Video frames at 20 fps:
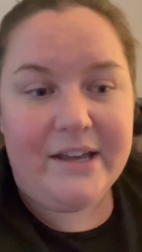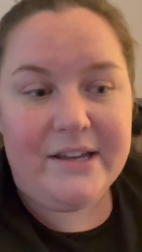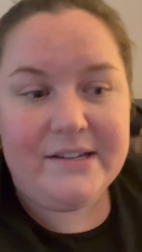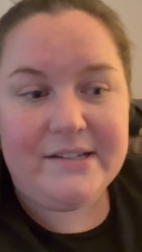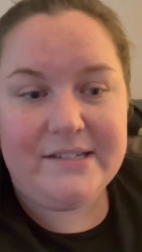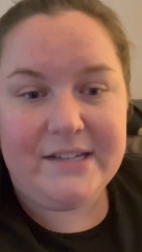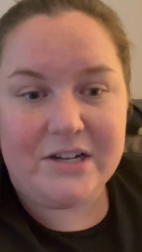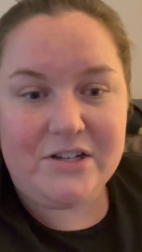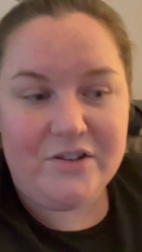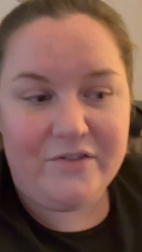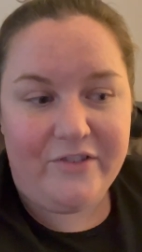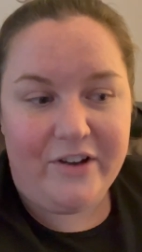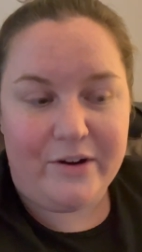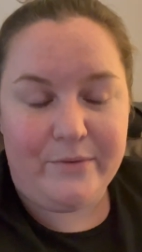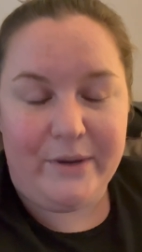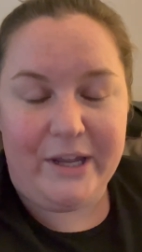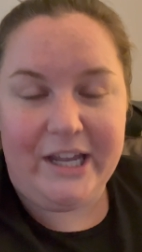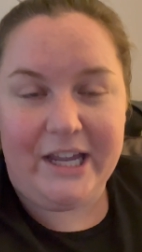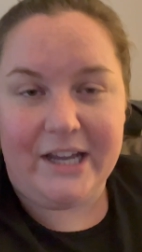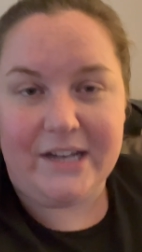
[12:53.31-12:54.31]
Such a fun
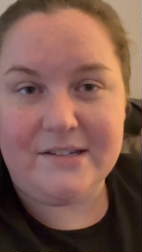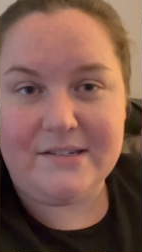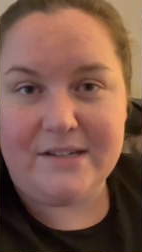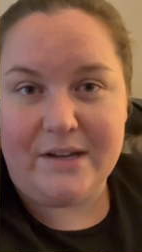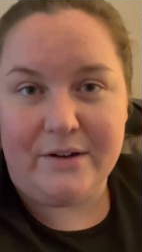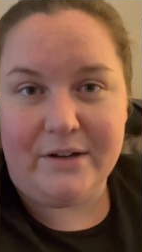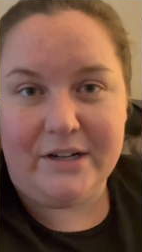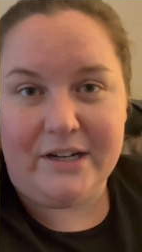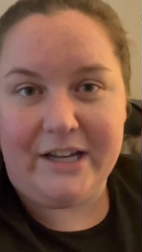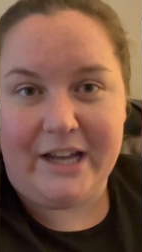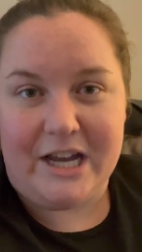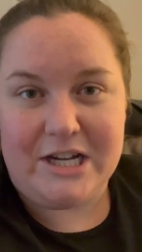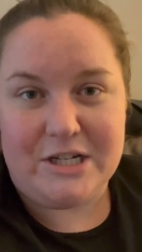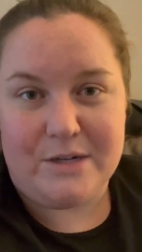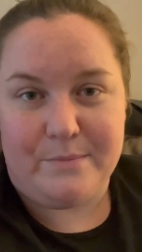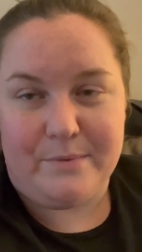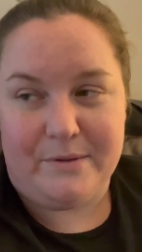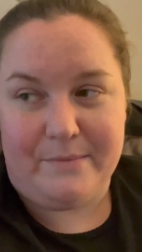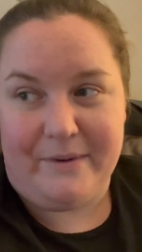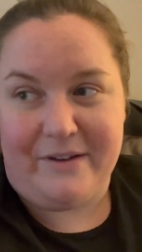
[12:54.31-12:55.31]
weekend. So good to catch up
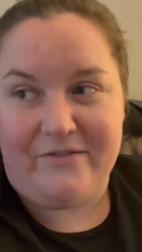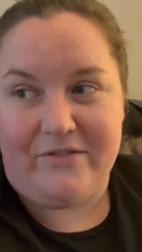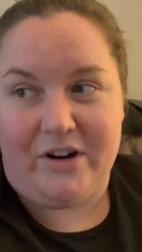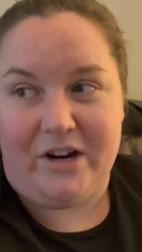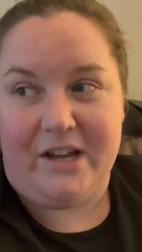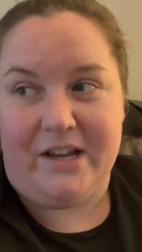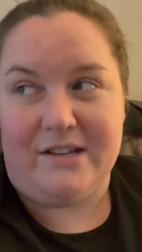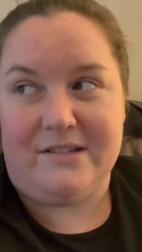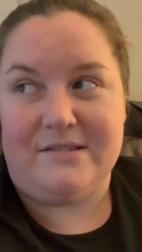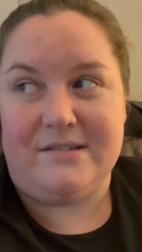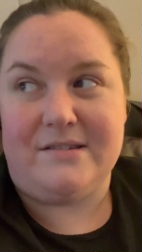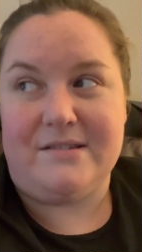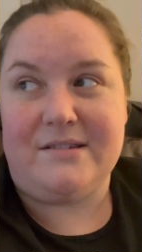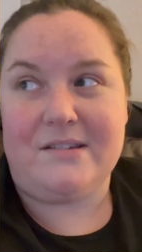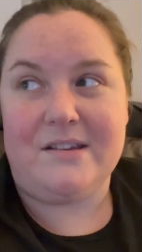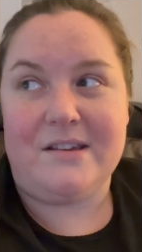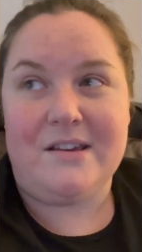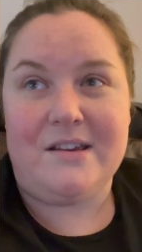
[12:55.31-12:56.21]
with my friends.